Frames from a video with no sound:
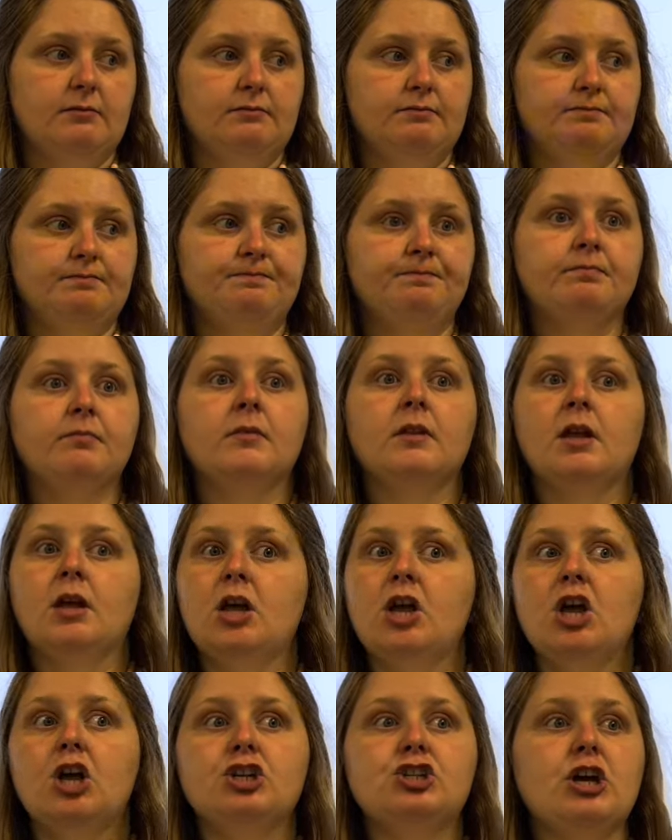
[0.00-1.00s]

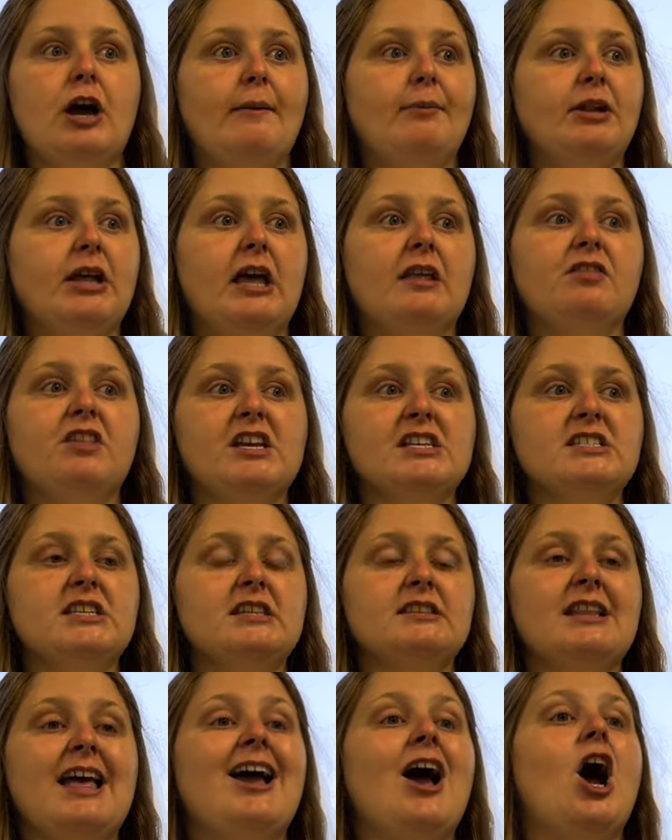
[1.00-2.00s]
Double it. This
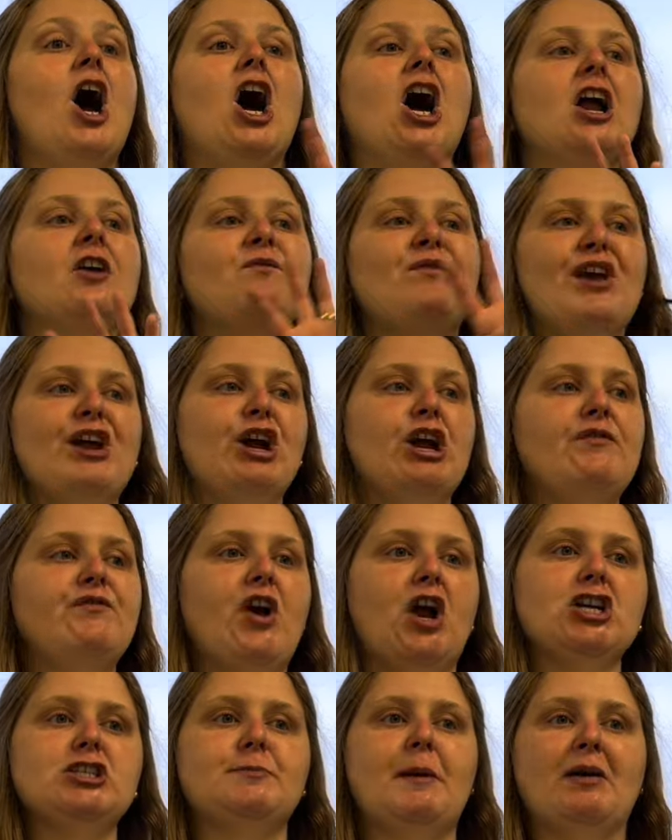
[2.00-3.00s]
is our very
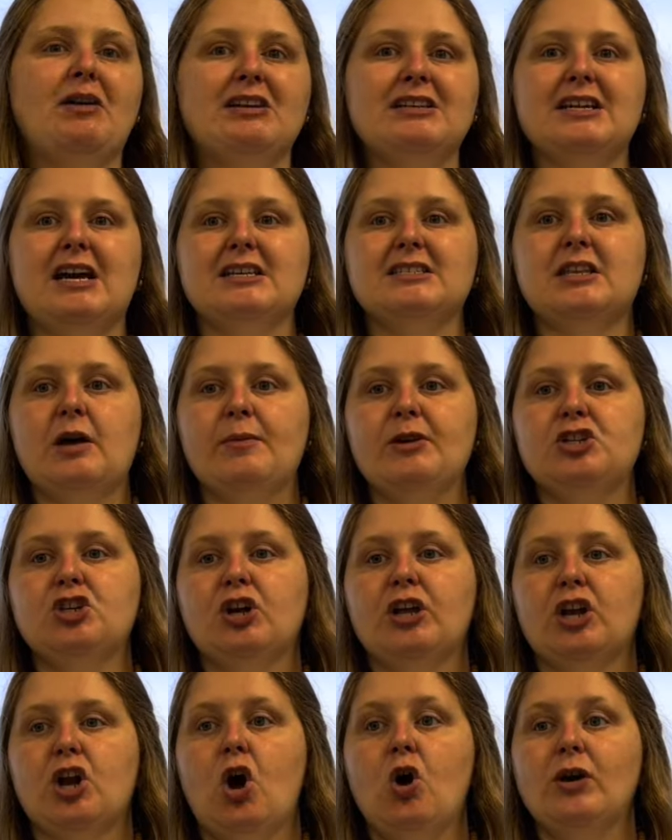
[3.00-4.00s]
first spelling test that we took
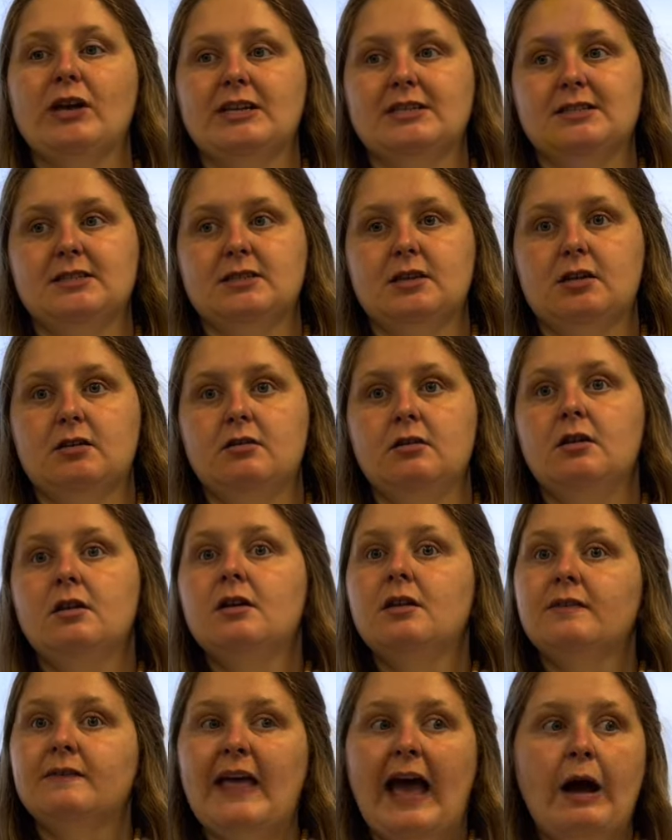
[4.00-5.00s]
in August.
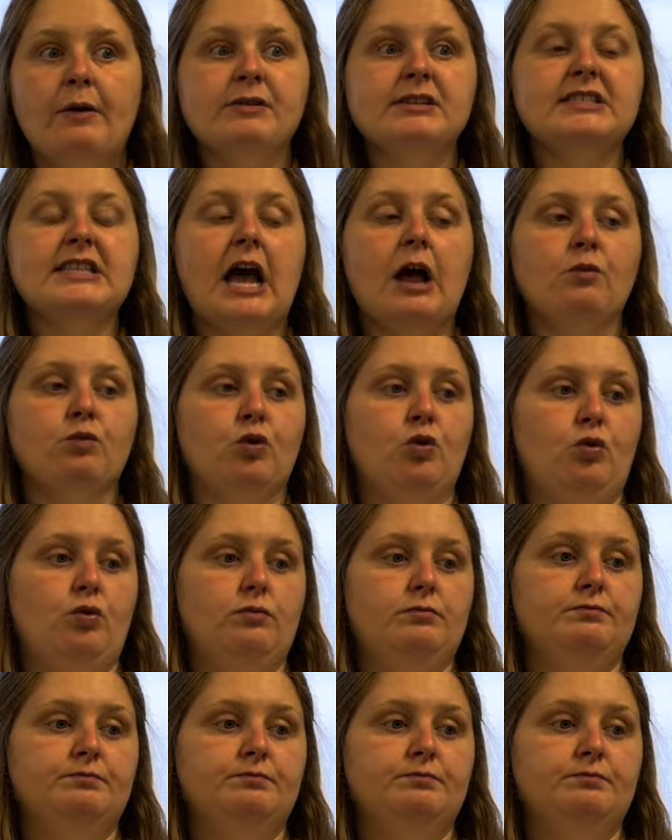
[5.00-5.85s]
That was that rule.